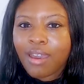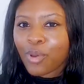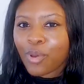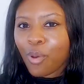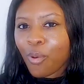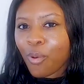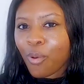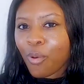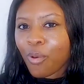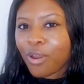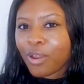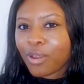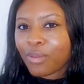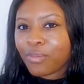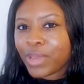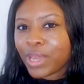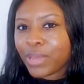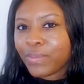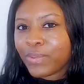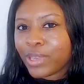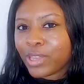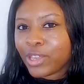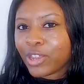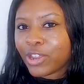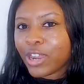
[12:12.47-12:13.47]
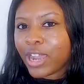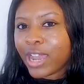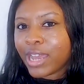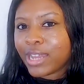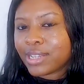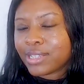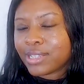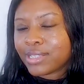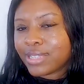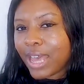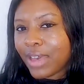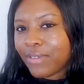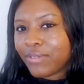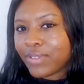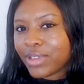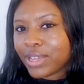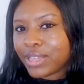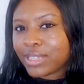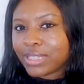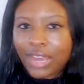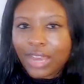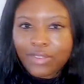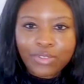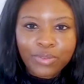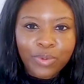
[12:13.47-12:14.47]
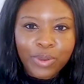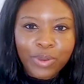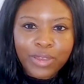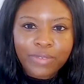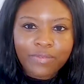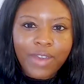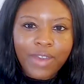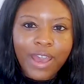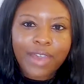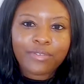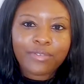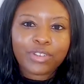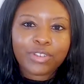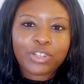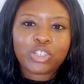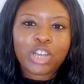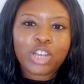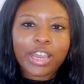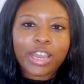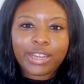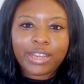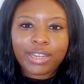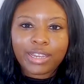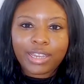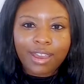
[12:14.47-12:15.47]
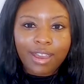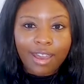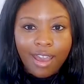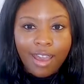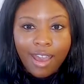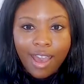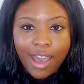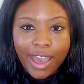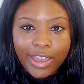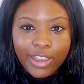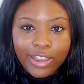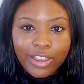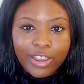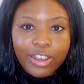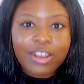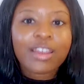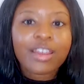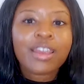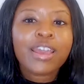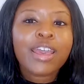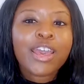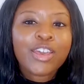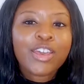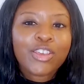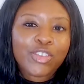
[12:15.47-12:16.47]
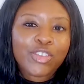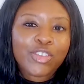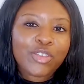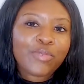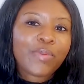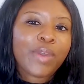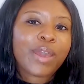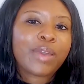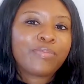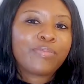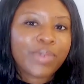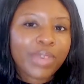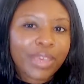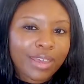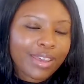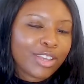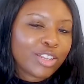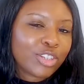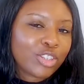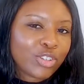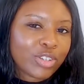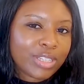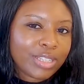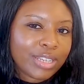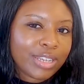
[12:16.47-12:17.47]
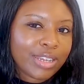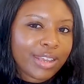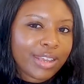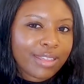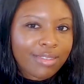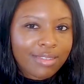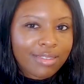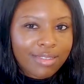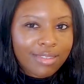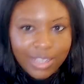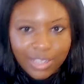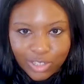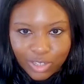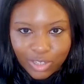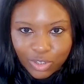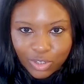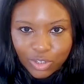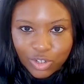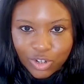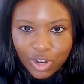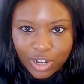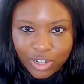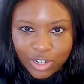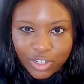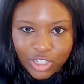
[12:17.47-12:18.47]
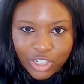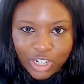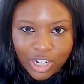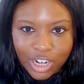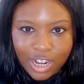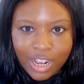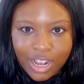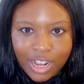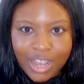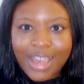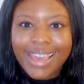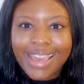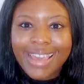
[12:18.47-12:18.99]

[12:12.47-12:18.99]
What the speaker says: or maybe you're at a 7, 7.5 and you're trying to get higher, you might be interested in this structure.